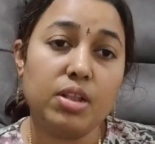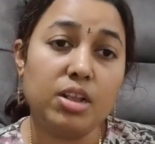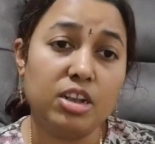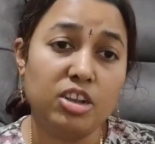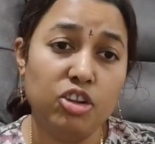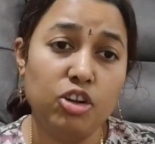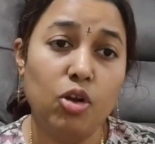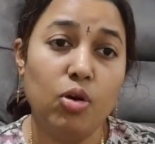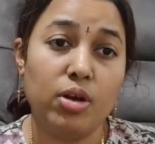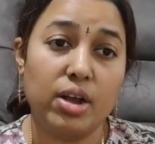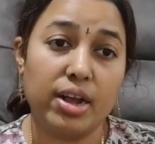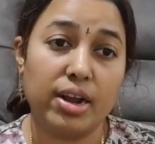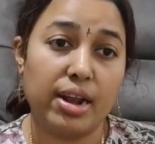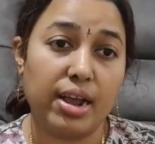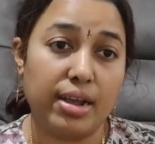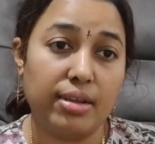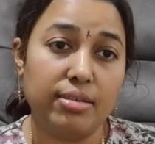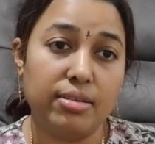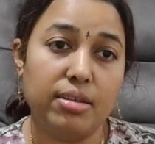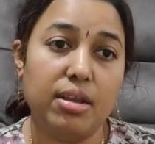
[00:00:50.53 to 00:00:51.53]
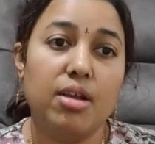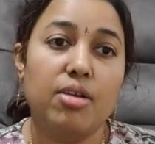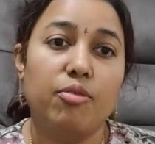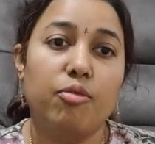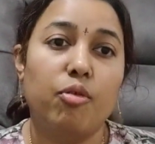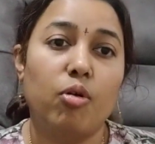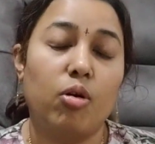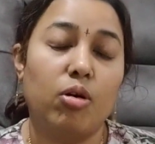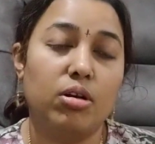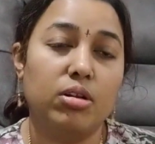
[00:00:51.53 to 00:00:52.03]
sloka class
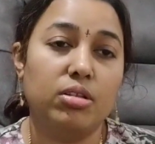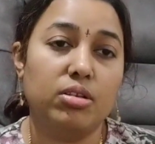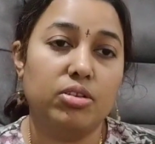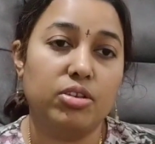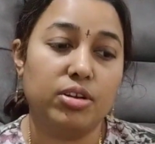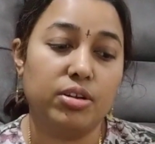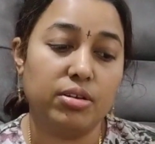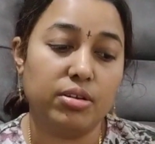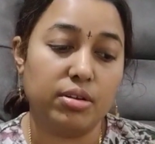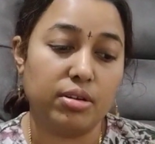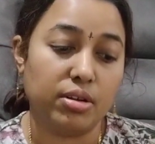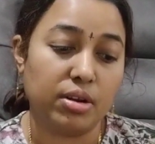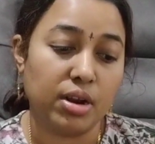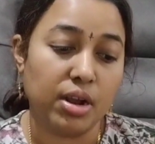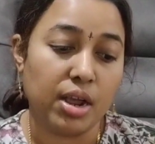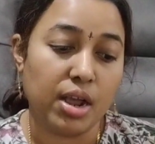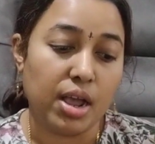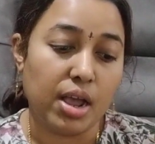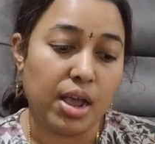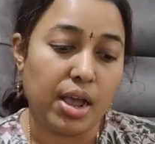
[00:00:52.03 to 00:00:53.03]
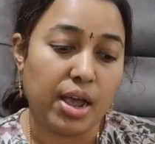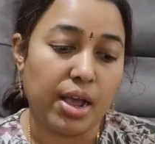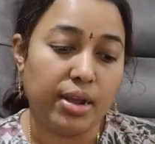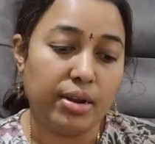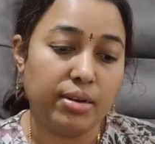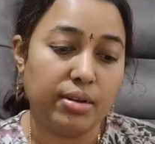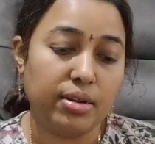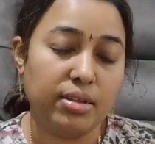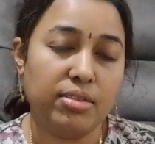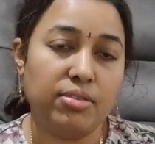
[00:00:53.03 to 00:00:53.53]
for the children,
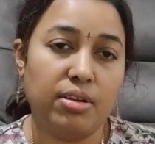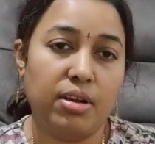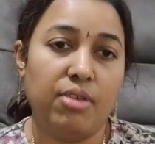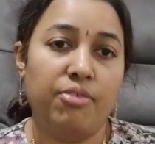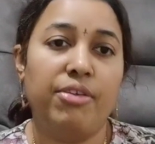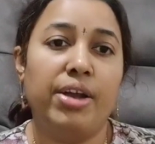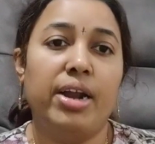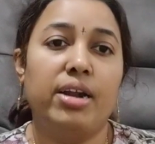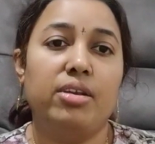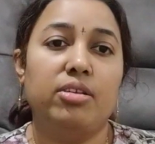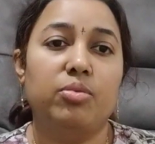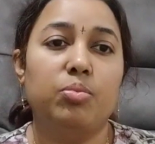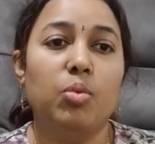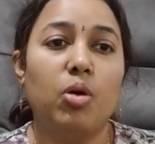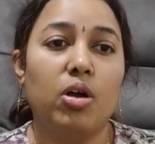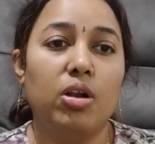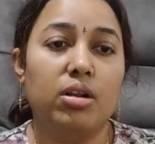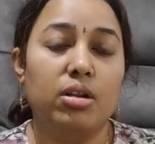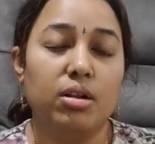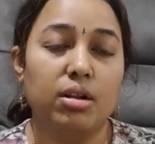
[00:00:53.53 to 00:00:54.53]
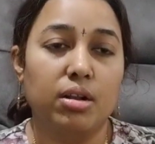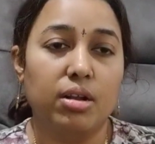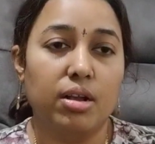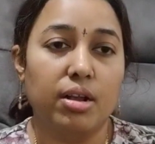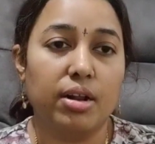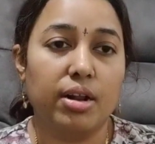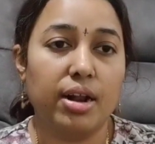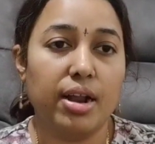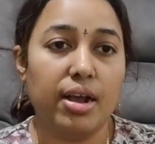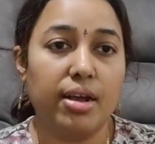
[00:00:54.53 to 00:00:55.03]
and it's a fairly small
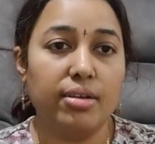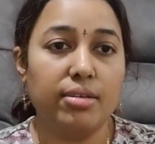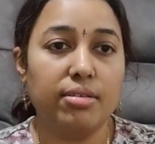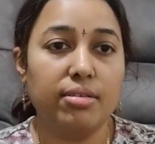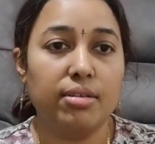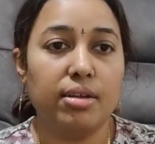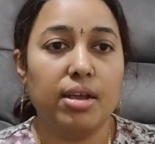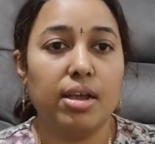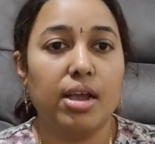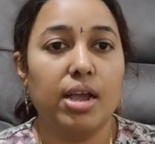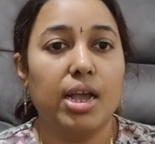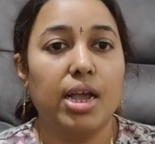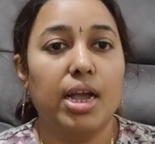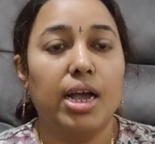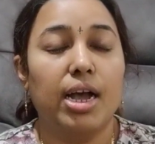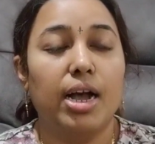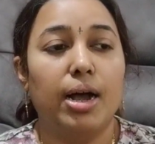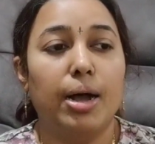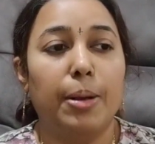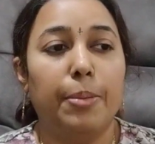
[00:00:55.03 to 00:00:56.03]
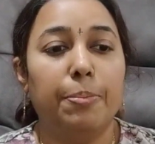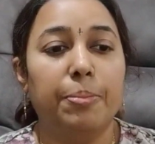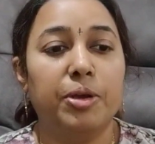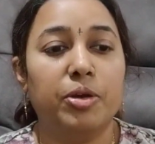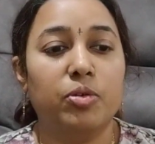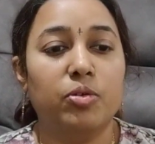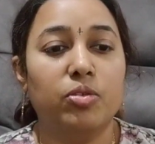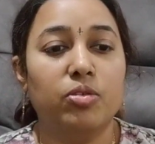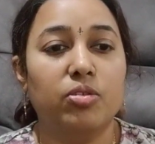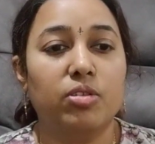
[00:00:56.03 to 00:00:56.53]
class
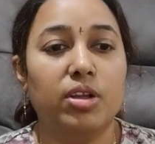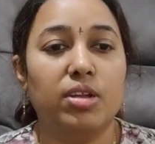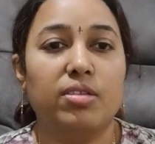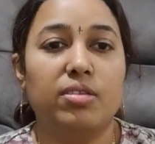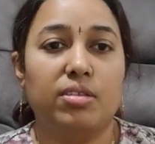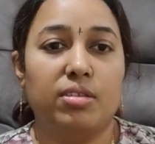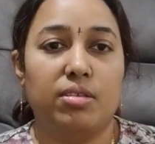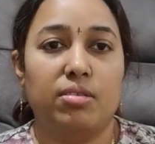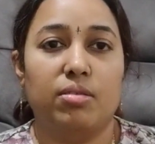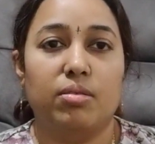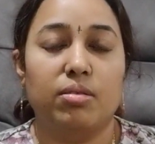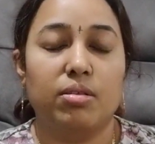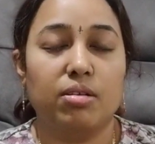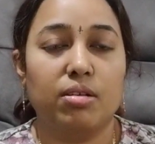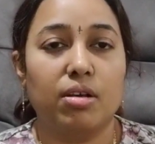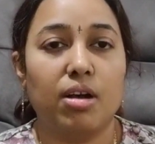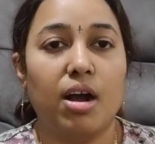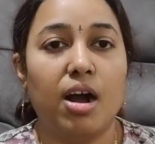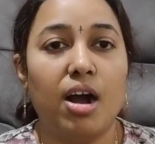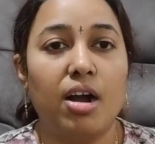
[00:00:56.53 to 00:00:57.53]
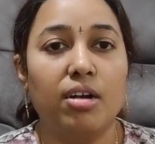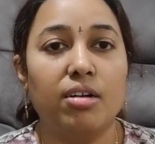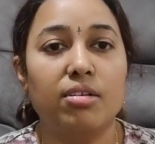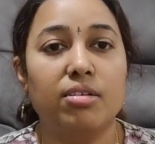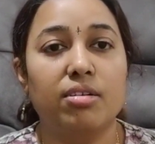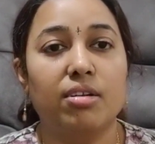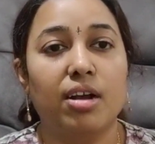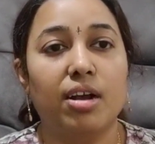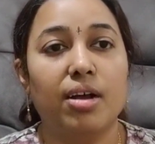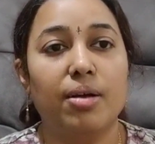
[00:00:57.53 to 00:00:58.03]
because it's our
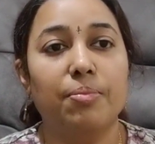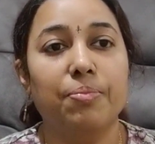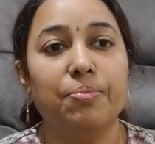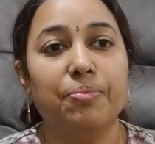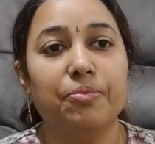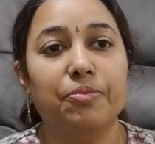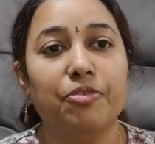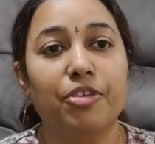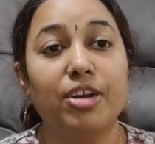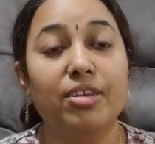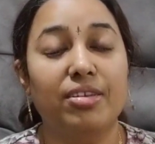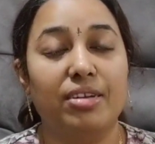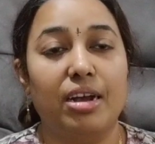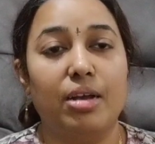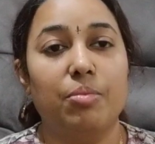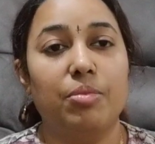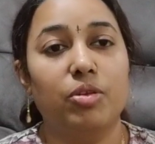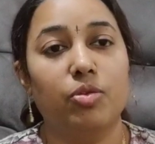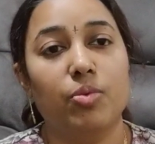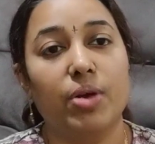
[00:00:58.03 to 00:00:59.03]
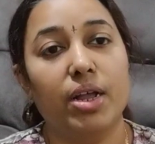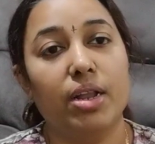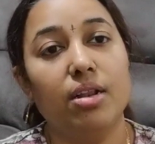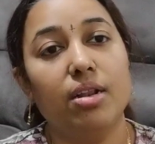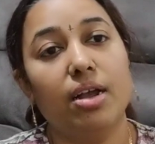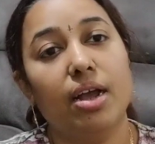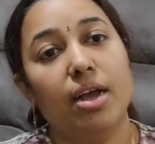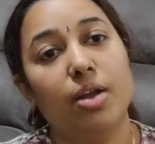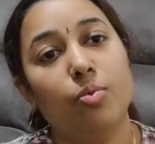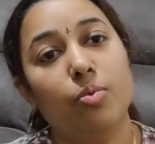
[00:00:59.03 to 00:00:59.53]
first time as well,
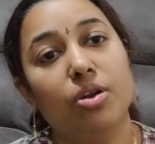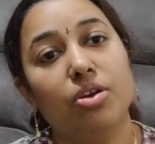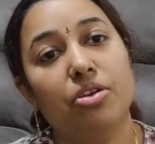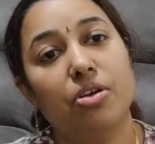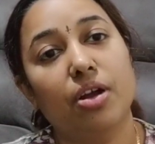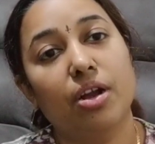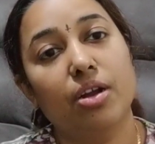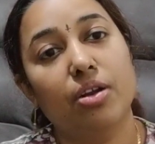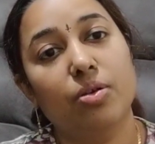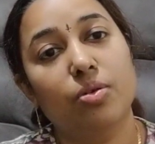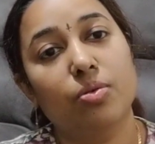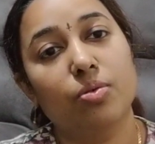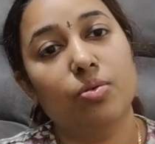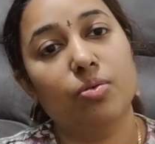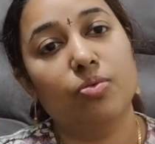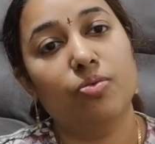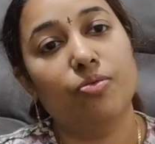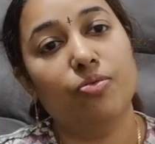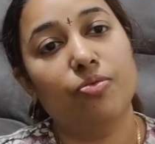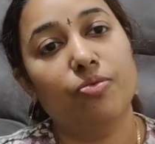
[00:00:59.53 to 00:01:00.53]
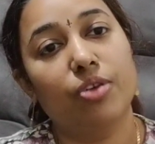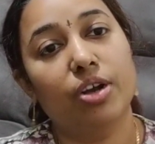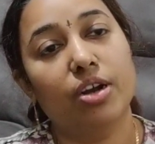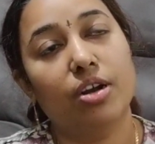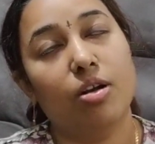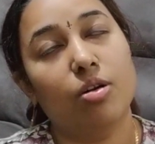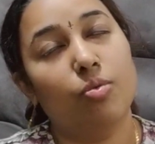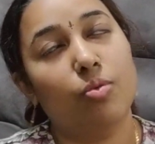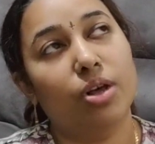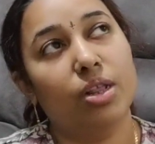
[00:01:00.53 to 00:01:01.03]
and we're trying to figure
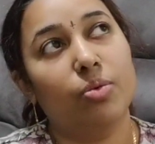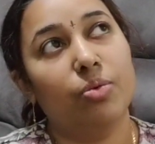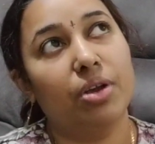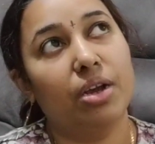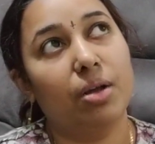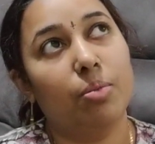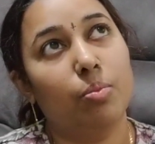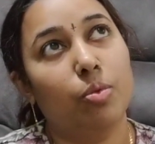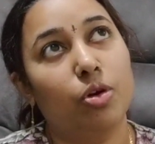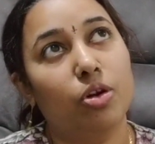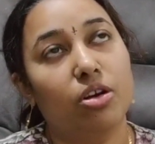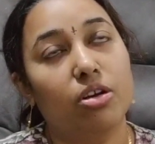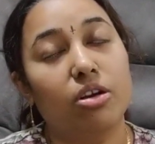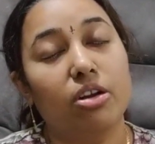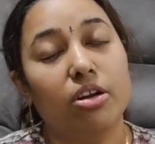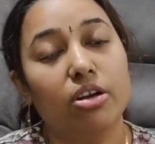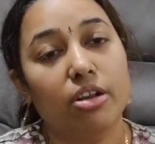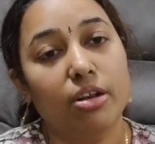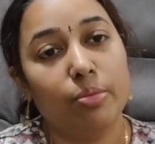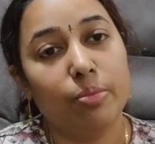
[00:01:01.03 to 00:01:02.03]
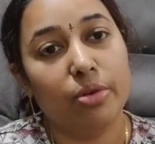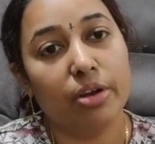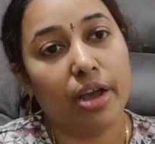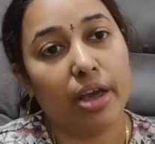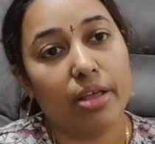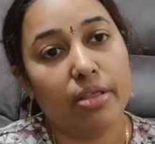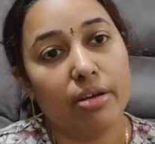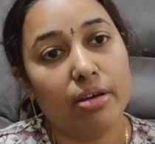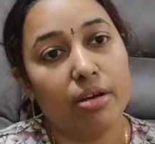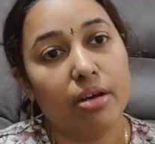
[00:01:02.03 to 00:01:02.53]
out whether we can put a curriculum
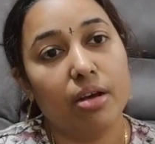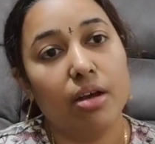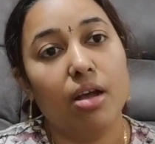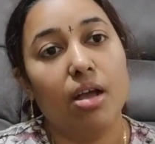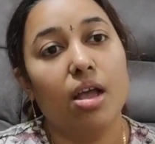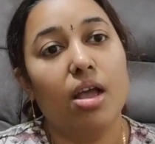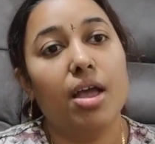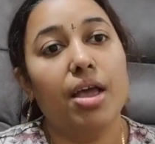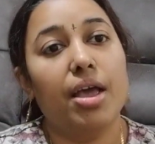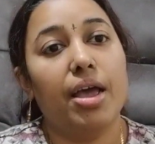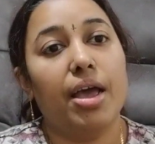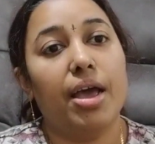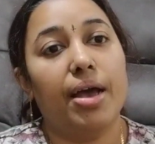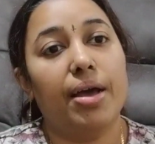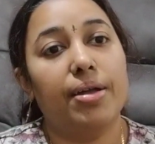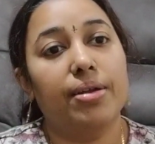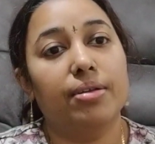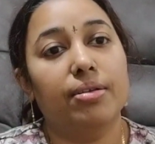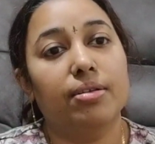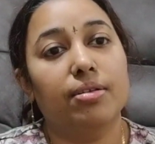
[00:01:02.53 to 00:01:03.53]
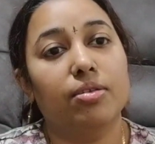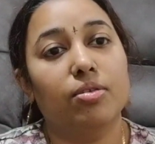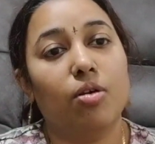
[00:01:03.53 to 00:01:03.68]
together. And